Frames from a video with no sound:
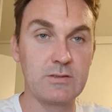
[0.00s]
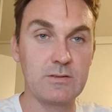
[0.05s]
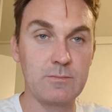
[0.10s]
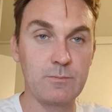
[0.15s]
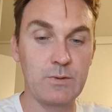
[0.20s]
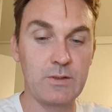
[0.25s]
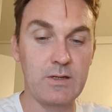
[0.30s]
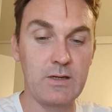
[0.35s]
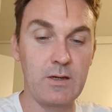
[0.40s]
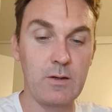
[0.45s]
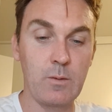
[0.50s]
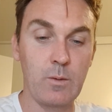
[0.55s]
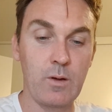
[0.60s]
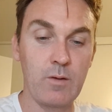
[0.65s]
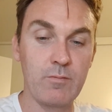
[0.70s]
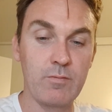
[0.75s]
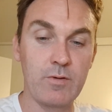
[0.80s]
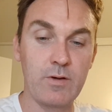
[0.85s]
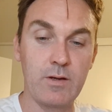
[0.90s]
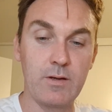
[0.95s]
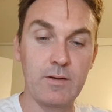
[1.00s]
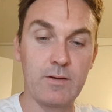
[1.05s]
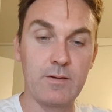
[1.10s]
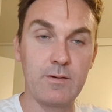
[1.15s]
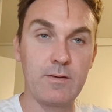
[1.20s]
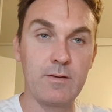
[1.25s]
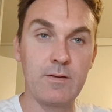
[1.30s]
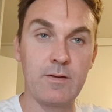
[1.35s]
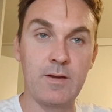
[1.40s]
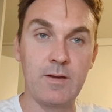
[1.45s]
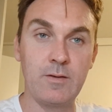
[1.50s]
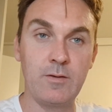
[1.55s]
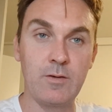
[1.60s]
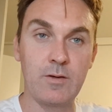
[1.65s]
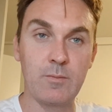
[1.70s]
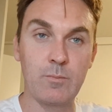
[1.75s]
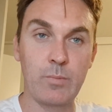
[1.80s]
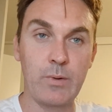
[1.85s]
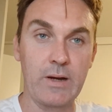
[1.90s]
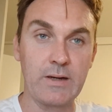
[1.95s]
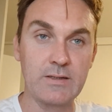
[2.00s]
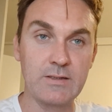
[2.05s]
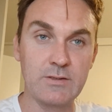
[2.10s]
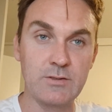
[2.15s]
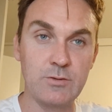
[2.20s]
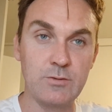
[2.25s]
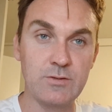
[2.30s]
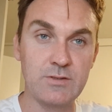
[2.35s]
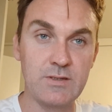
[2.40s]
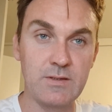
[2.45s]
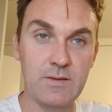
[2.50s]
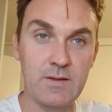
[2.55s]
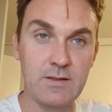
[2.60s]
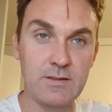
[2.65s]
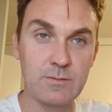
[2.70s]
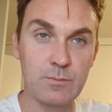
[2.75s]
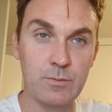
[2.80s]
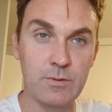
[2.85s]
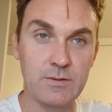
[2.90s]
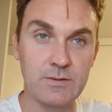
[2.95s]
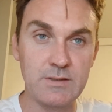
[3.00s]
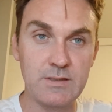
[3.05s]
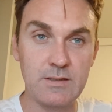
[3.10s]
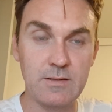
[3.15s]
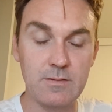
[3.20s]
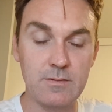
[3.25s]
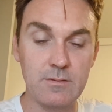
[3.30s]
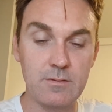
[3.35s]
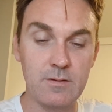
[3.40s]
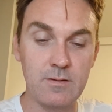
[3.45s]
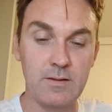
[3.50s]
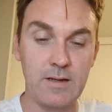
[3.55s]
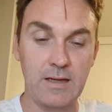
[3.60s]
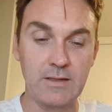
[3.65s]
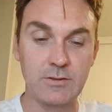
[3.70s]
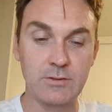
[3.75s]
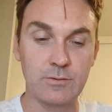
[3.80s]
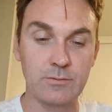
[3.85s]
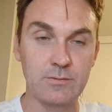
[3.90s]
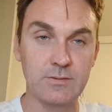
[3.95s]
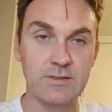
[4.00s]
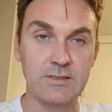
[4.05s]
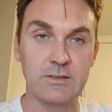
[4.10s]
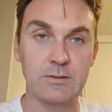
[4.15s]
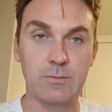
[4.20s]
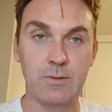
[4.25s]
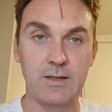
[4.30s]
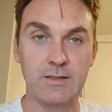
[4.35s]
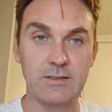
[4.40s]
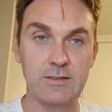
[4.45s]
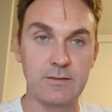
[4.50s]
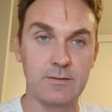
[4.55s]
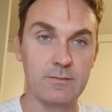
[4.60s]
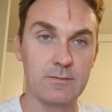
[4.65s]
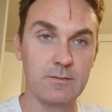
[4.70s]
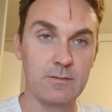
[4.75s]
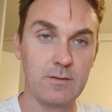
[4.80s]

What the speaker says: We can go over it and you can practice using these words in a natural situation.